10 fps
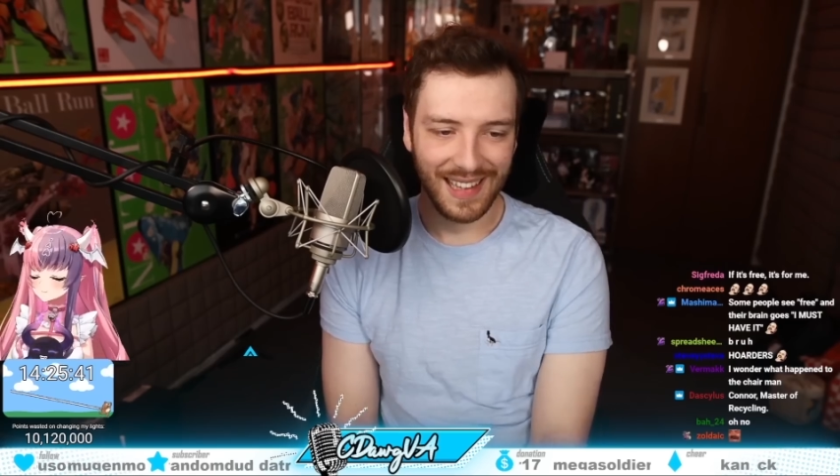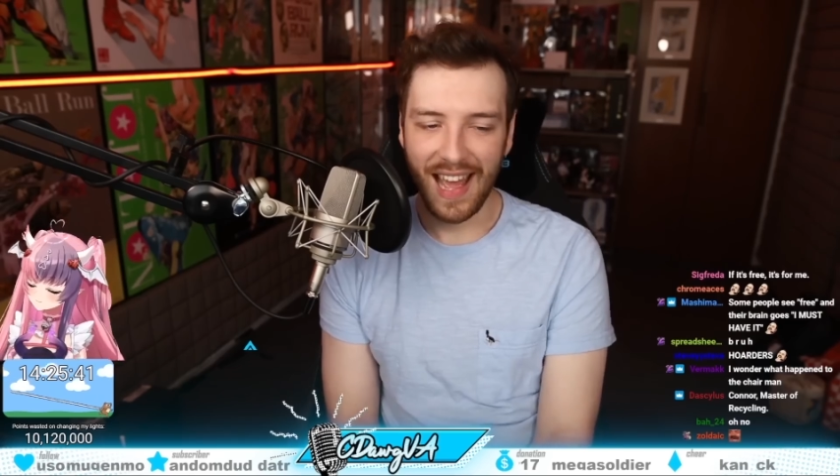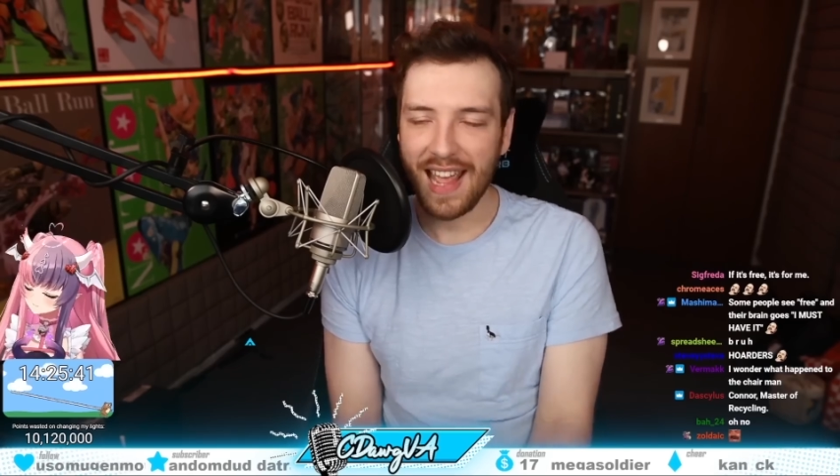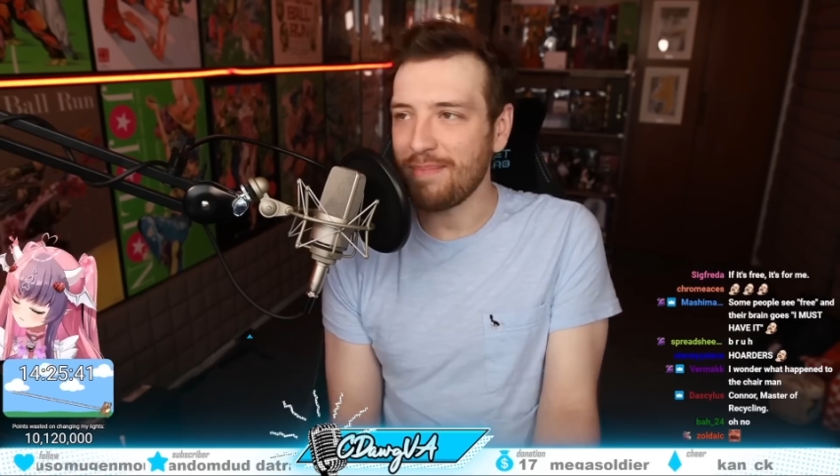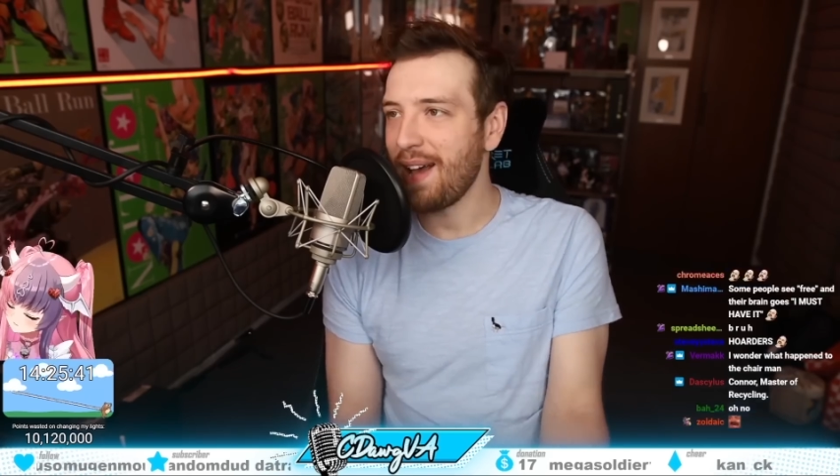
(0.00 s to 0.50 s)

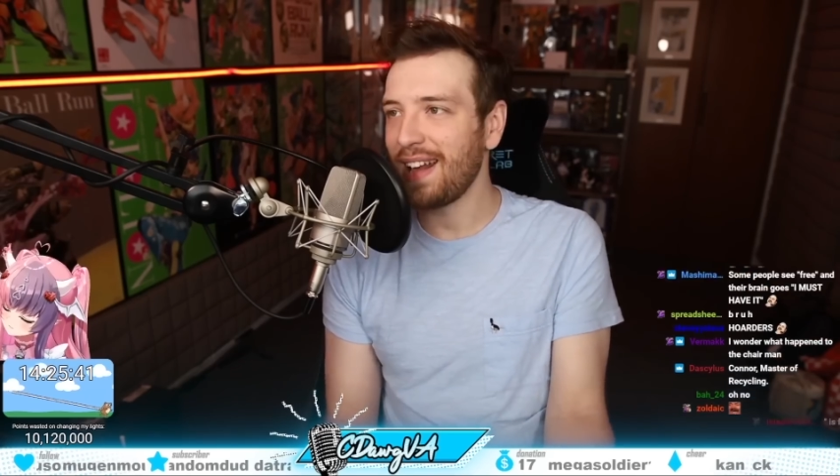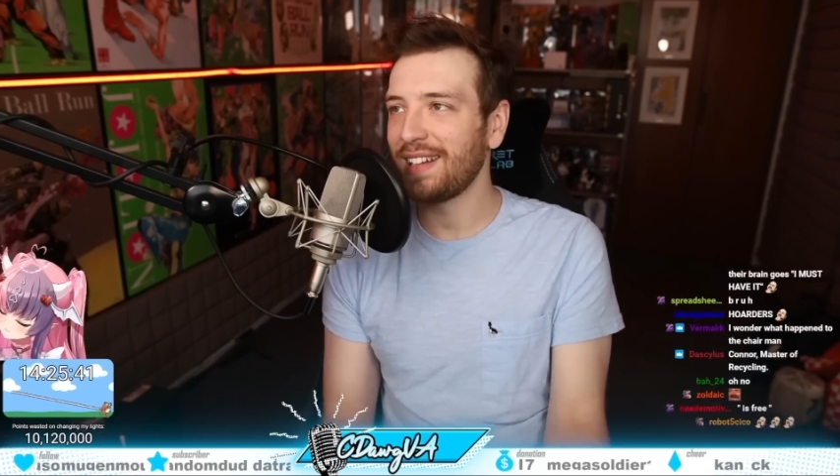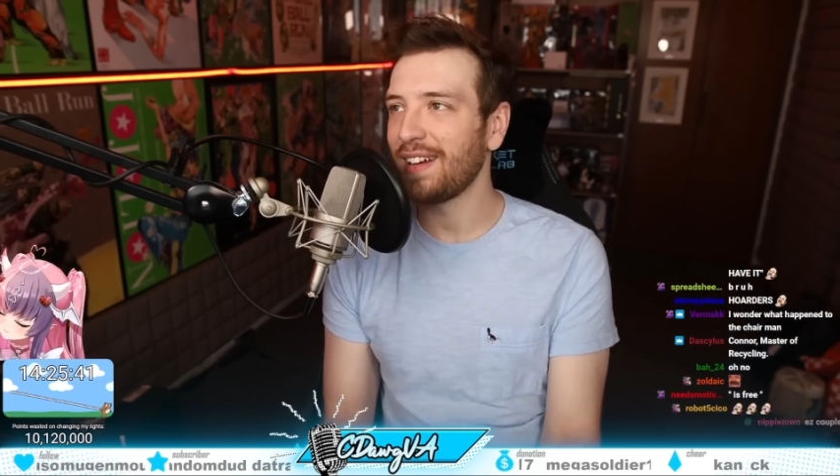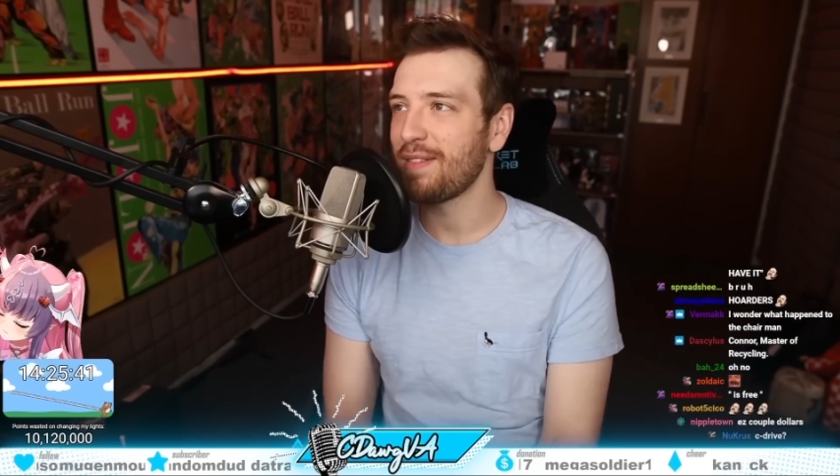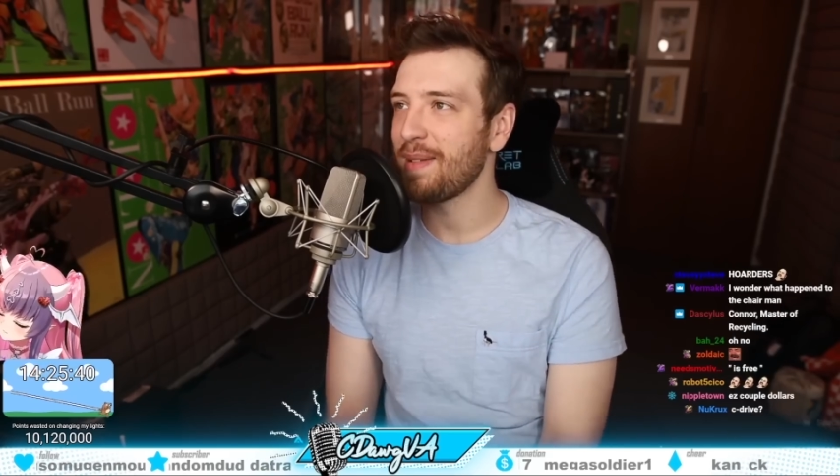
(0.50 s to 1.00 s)
hey man,
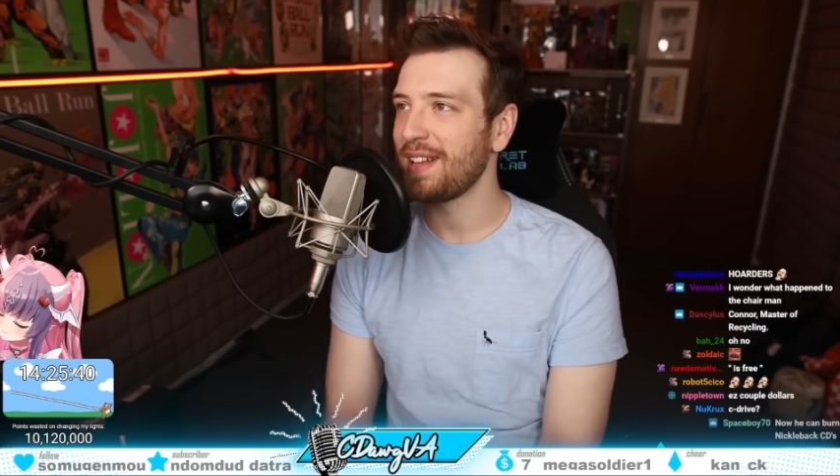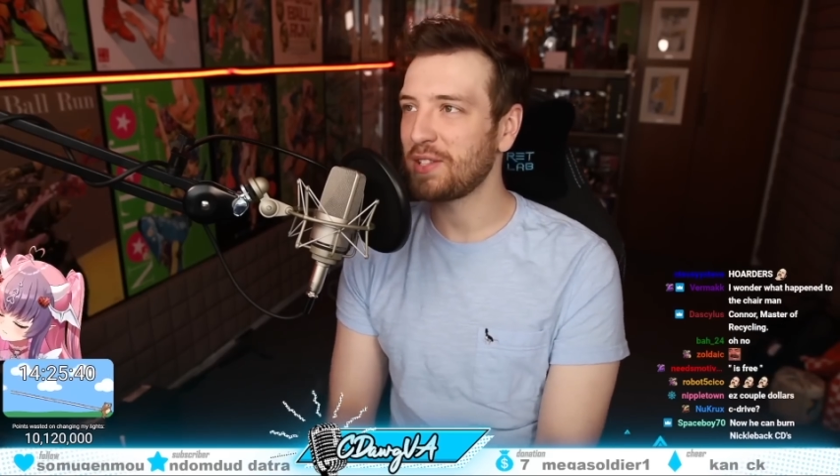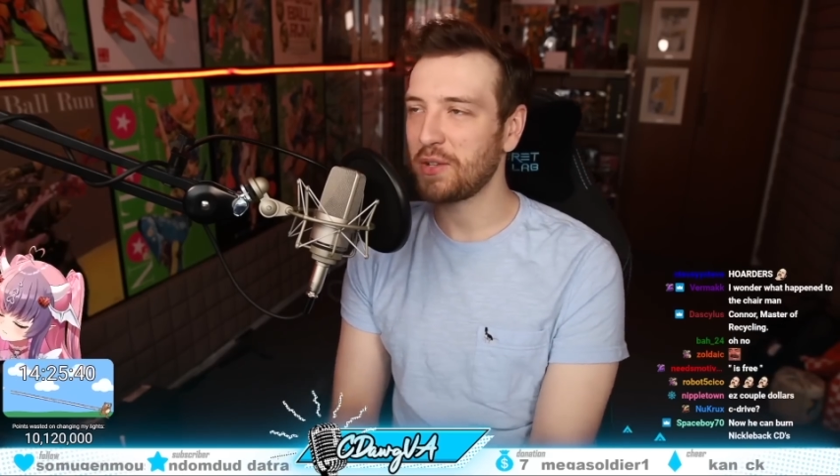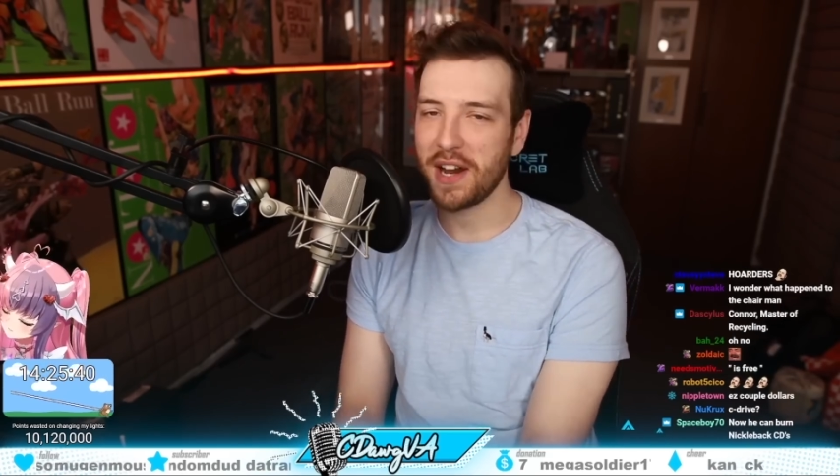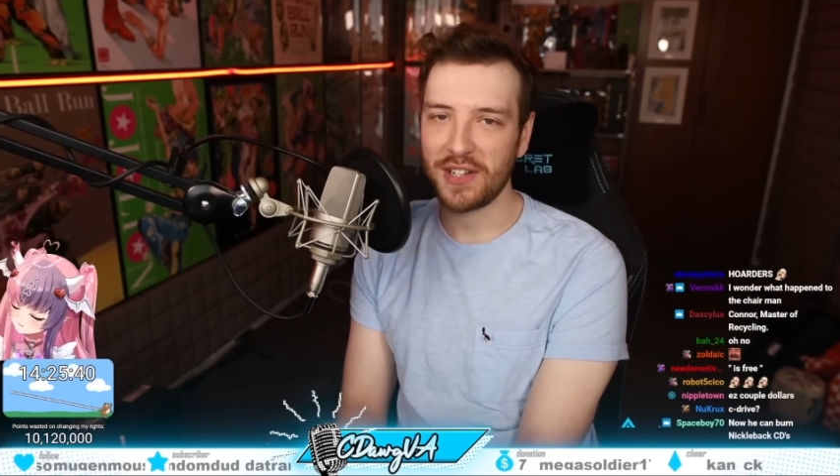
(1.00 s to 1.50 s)
another man's
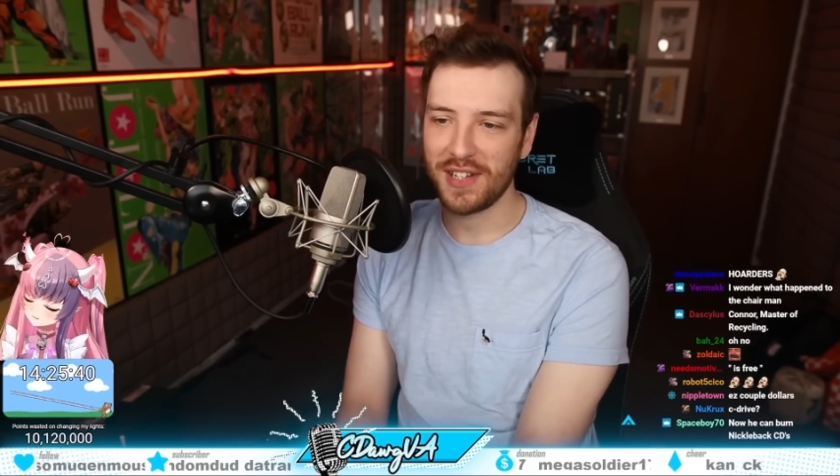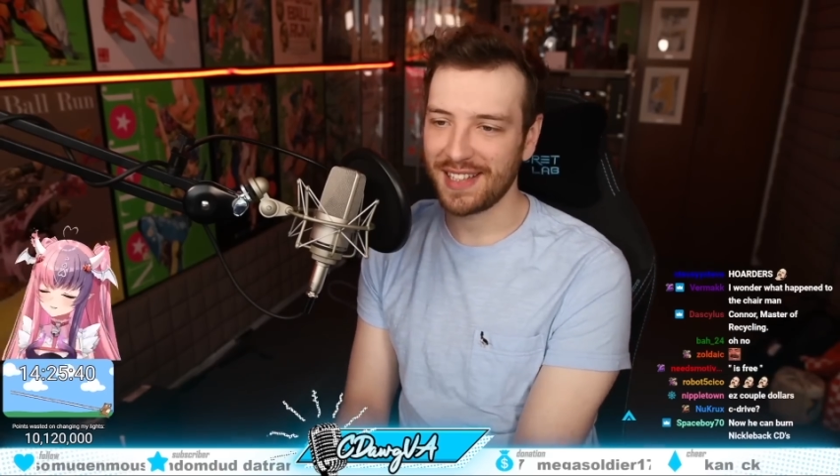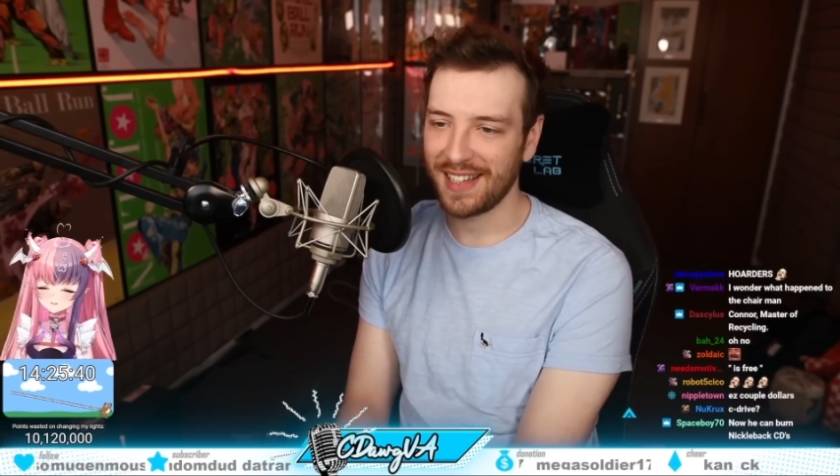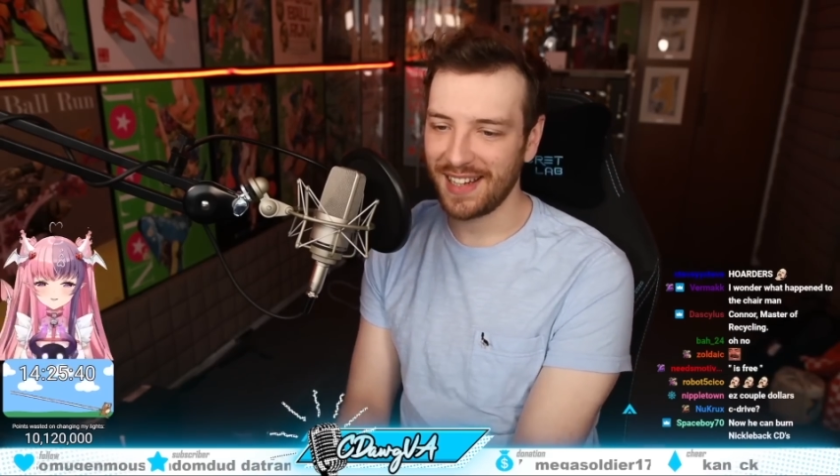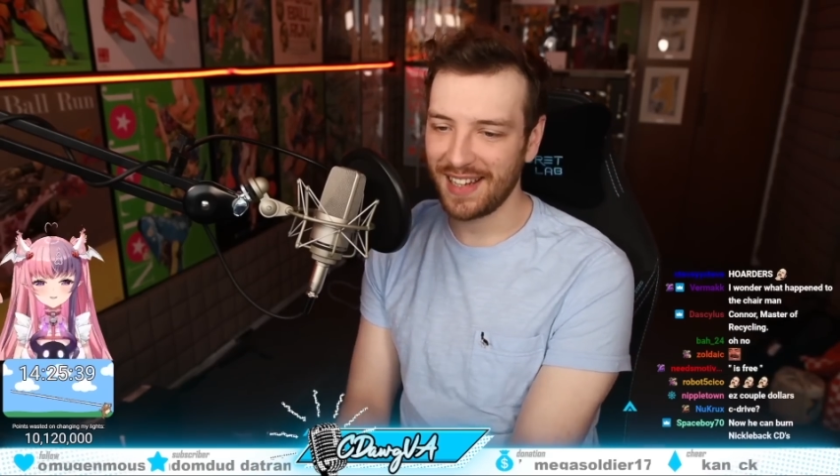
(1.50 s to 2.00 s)
trash is a